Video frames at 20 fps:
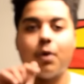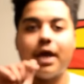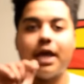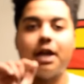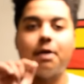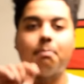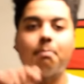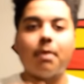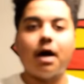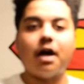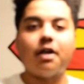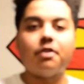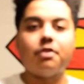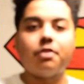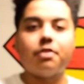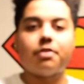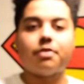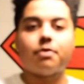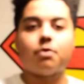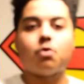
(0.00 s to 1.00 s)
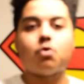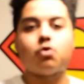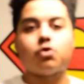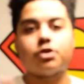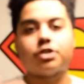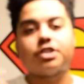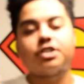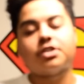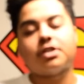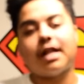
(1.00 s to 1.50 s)
wait a month
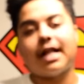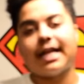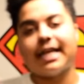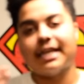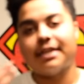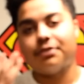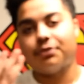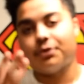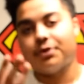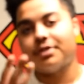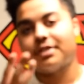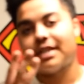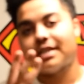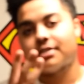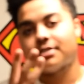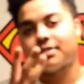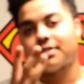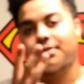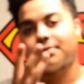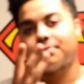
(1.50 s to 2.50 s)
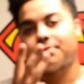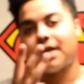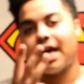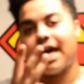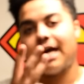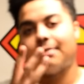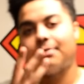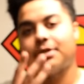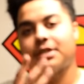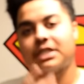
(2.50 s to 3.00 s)
or till I get 3,000
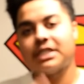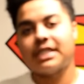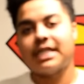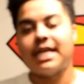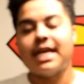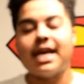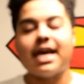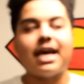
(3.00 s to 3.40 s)
subscribers,